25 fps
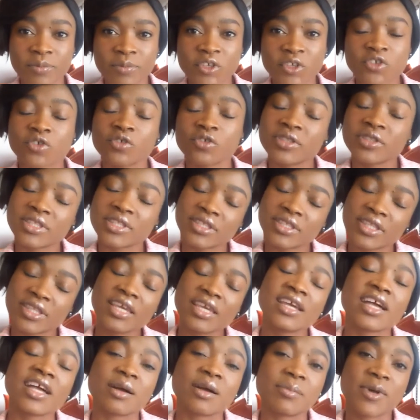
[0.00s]
So
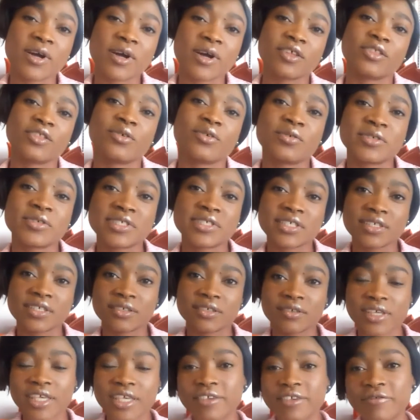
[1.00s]
think about those
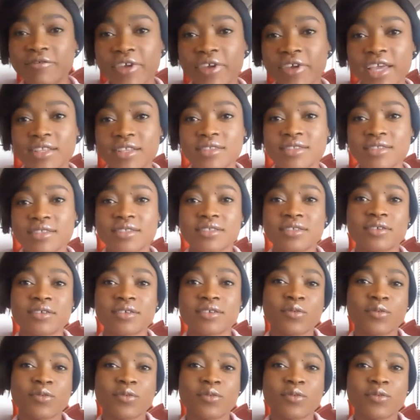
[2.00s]
events